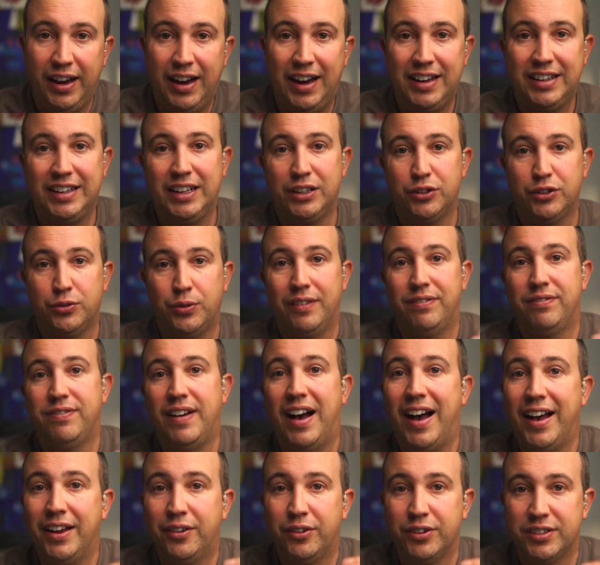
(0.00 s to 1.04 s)
and I'd get to a
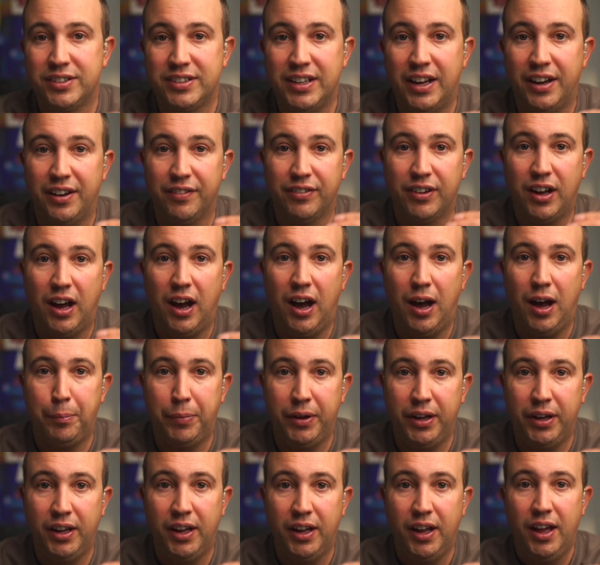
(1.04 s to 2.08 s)
final set of
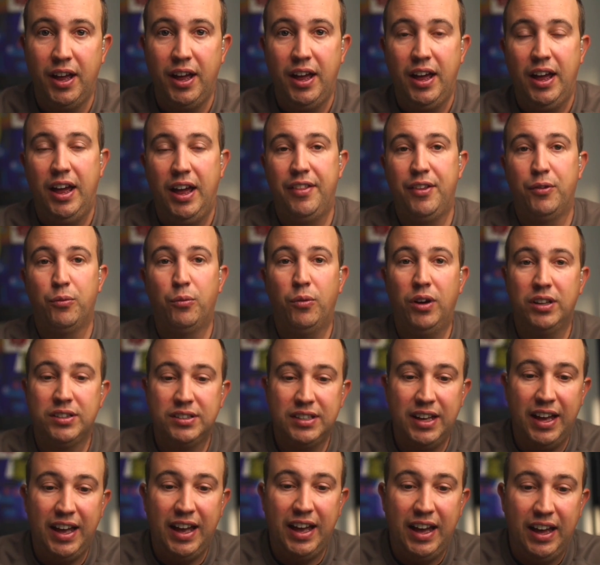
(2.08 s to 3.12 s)
copy. And then
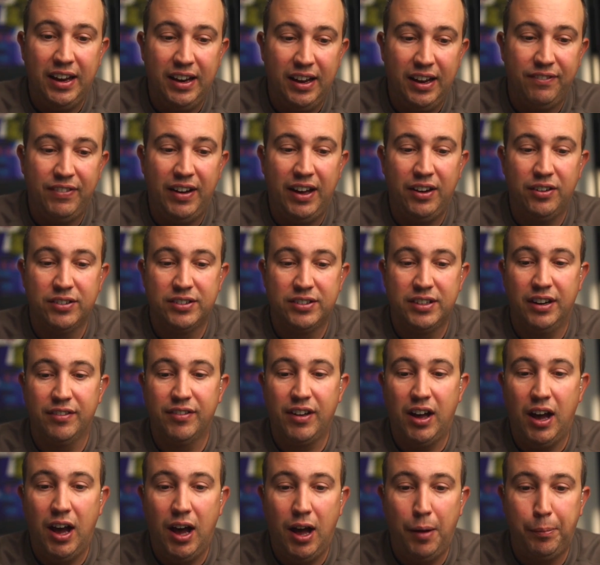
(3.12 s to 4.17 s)
once I had a final set of
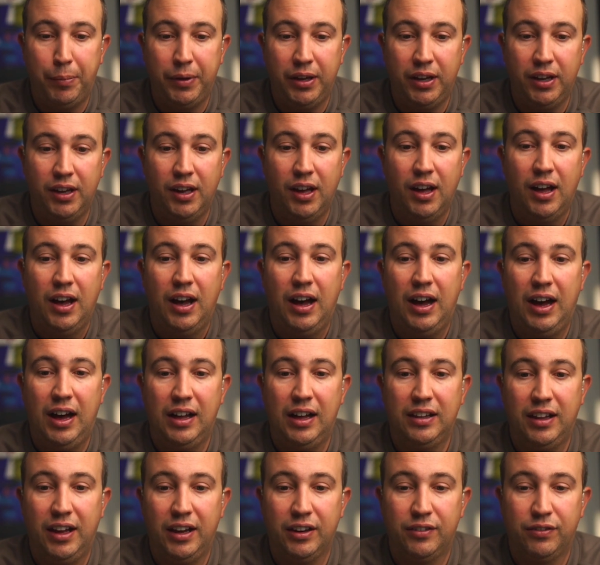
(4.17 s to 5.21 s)
copy I
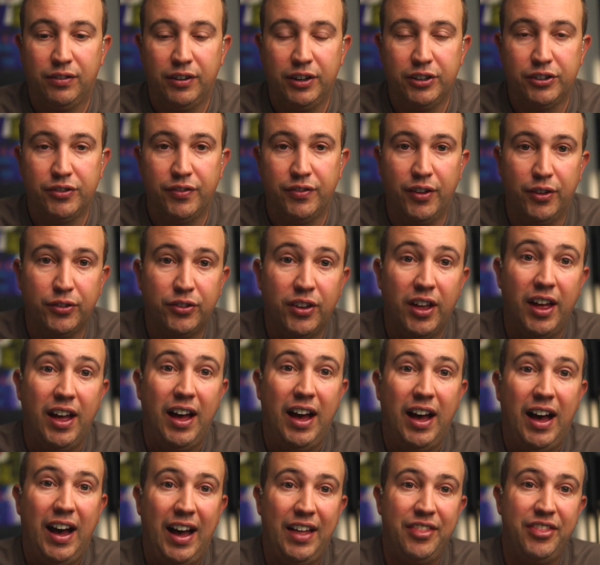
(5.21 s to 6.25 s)
liked for each of those,
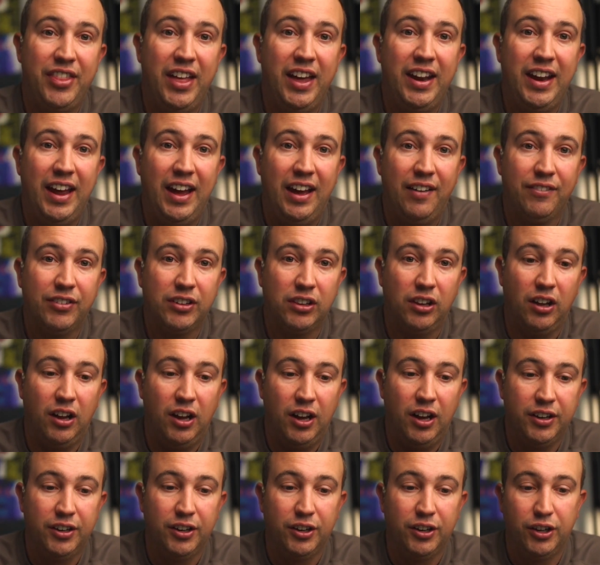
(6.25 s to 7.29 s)
I'd then have
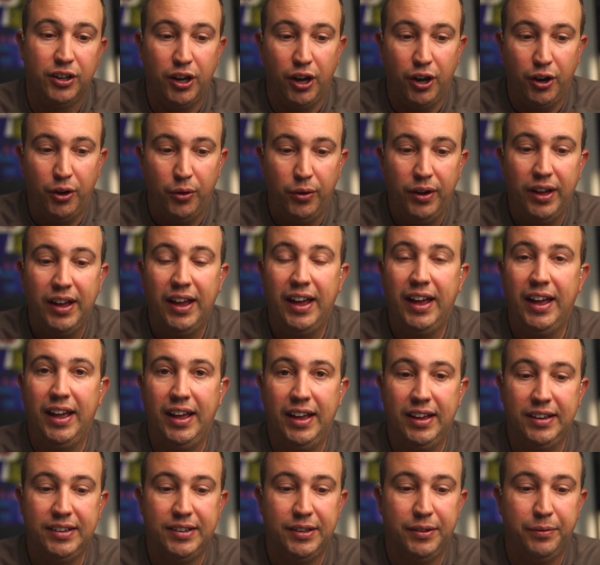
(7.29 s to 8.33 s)
Claude go
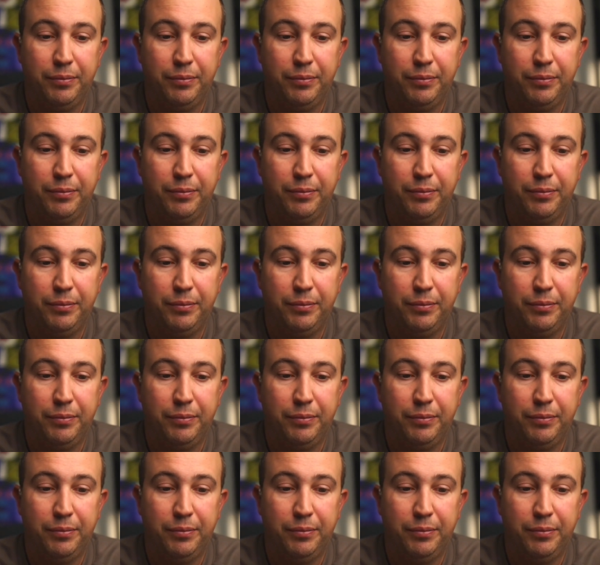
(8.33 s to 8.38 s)
and